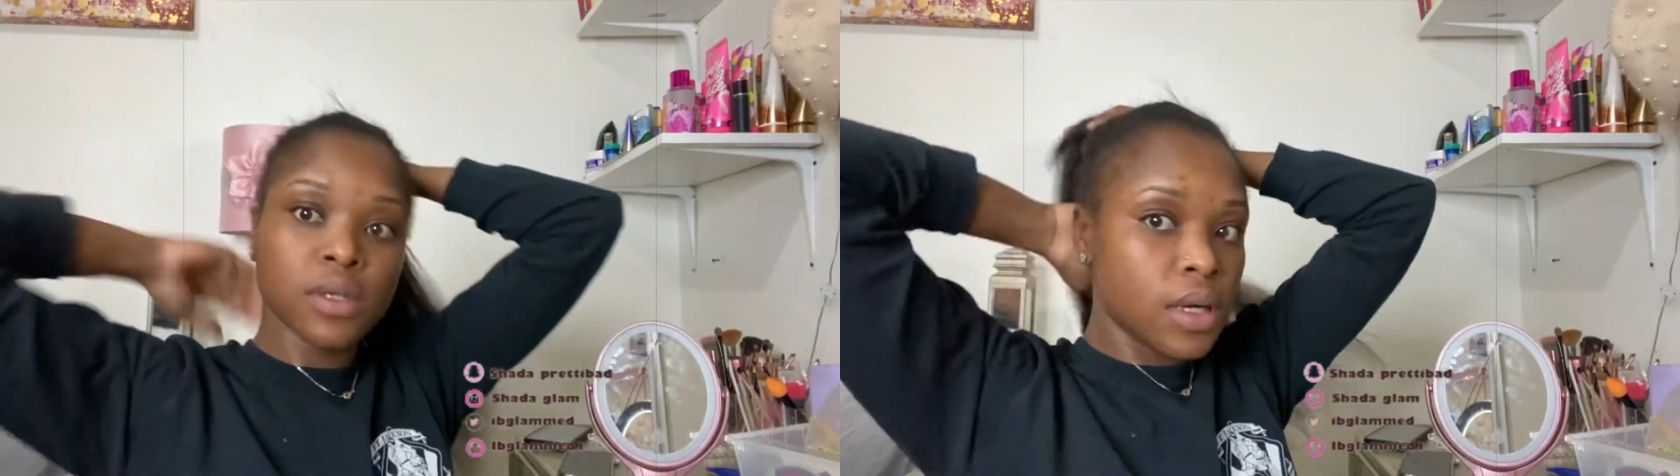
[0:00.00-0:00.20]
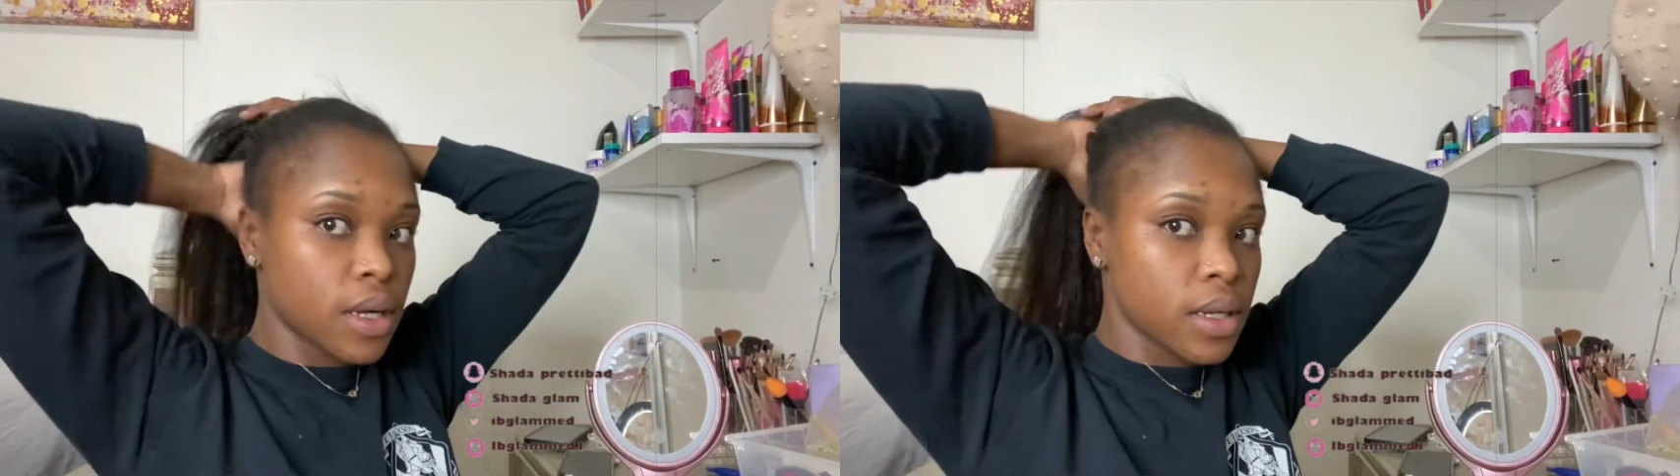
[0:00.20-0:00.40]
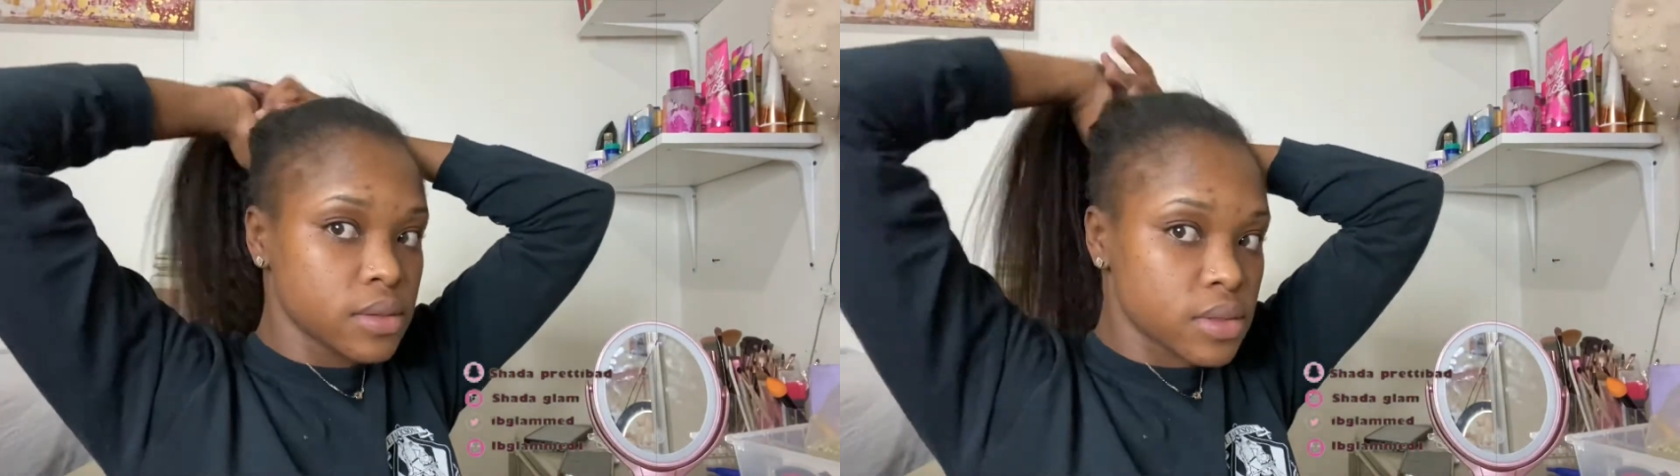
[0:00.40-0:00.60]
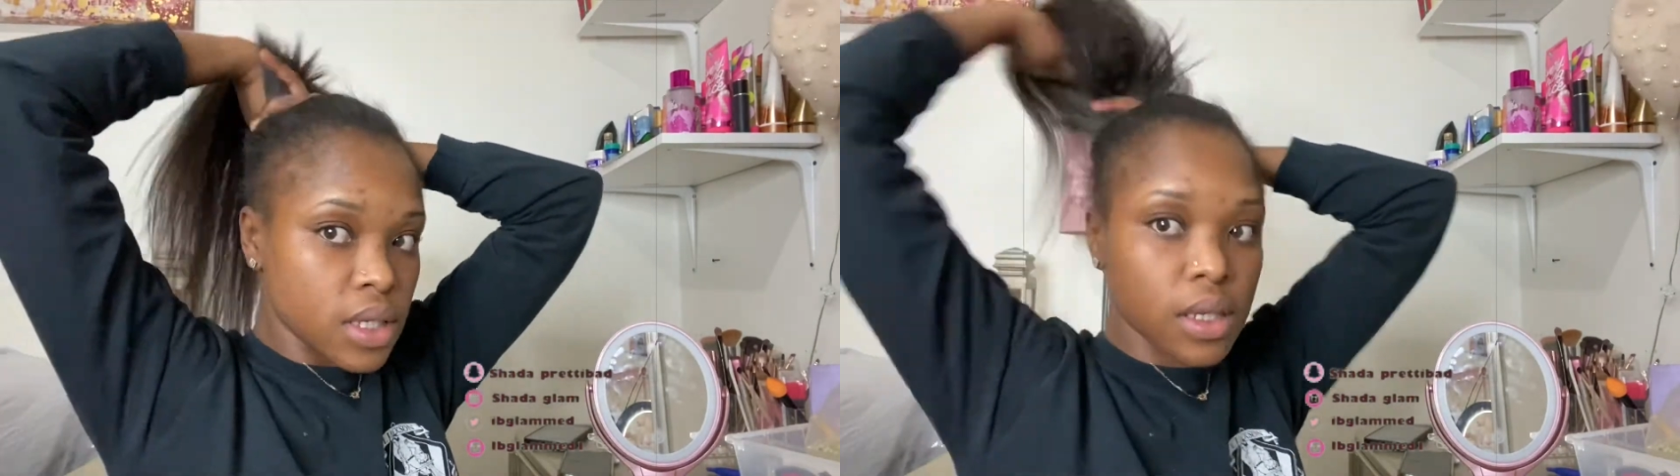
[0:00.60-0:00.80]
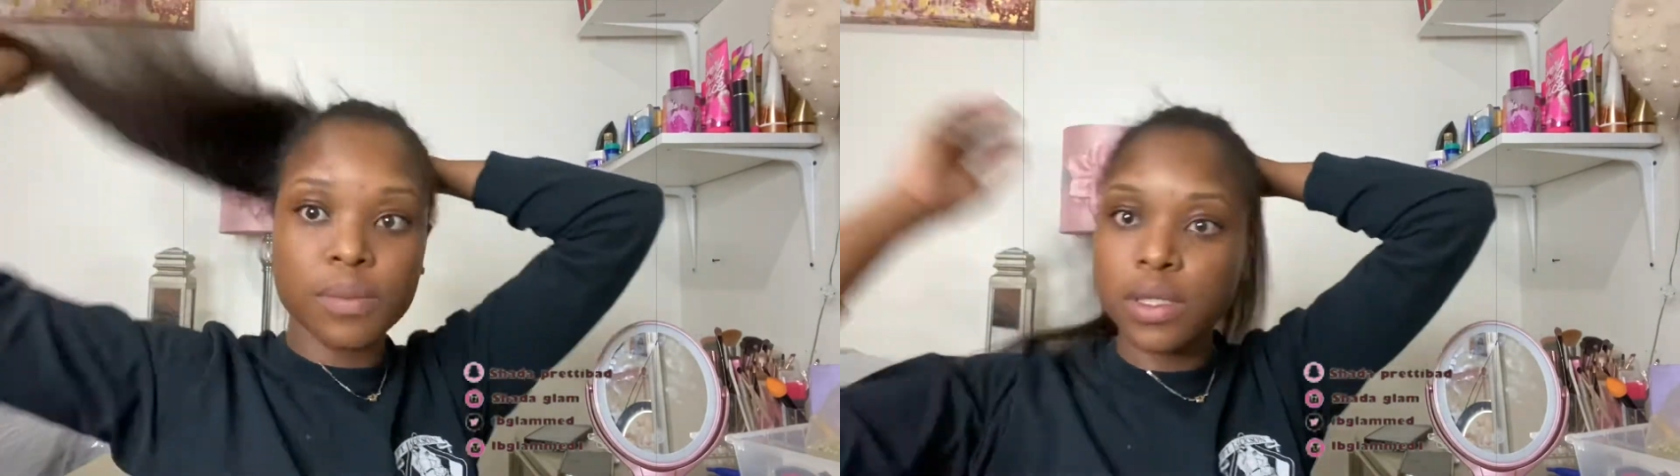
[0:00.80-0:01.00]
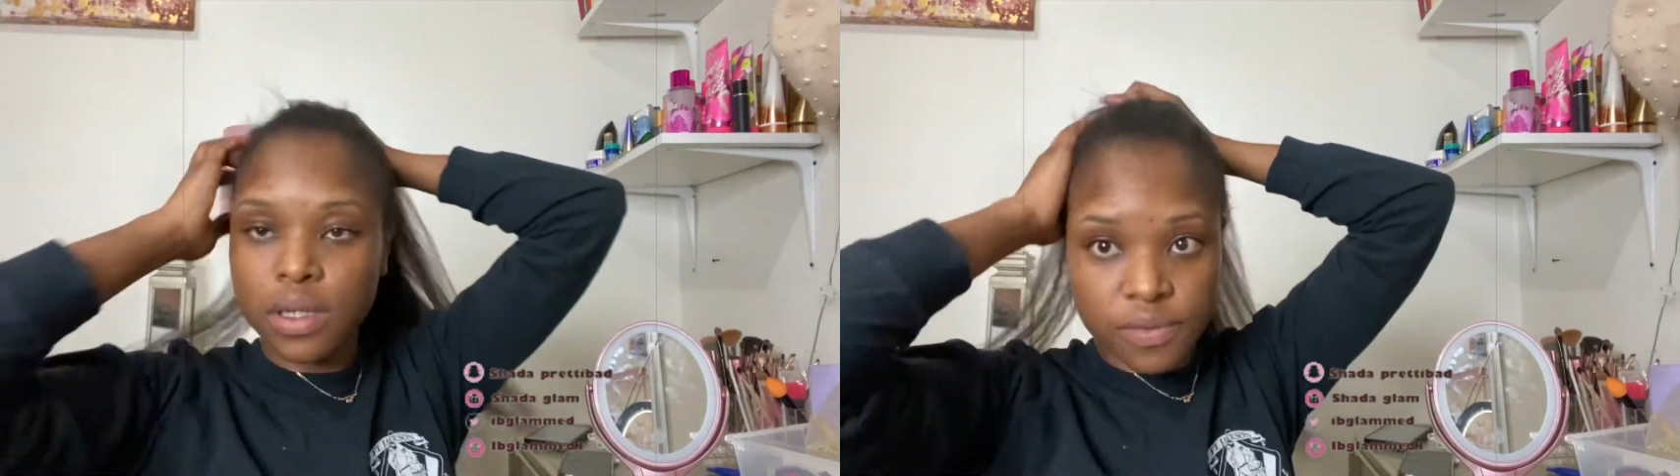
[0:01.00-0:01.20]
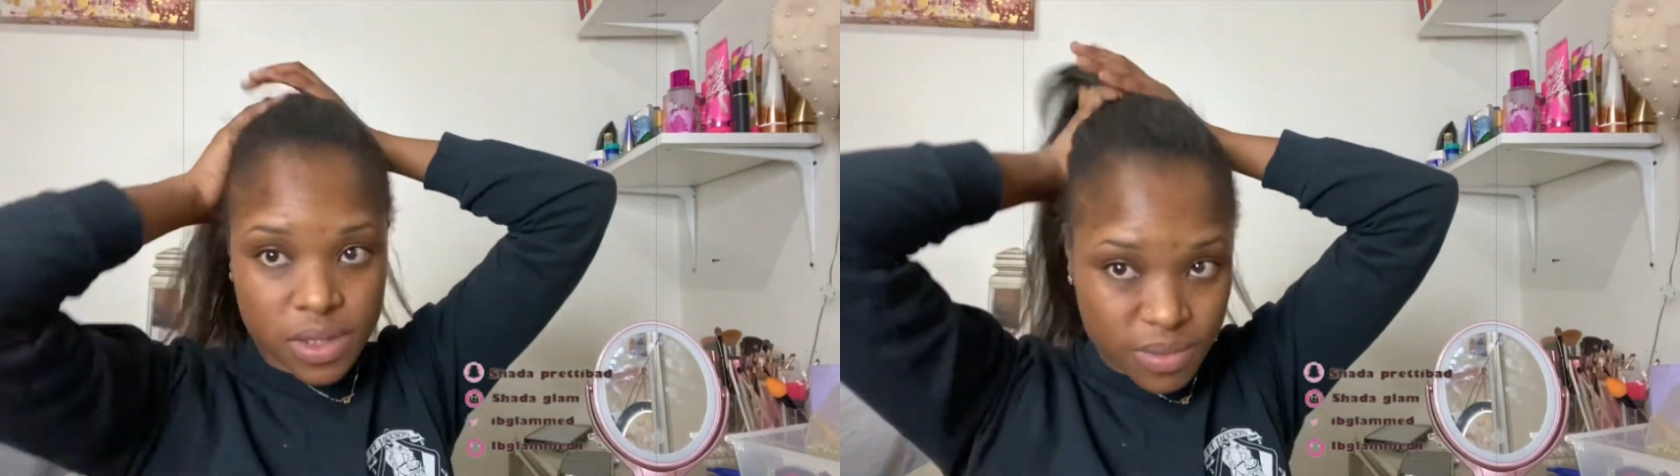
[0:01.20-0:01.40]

Now you guys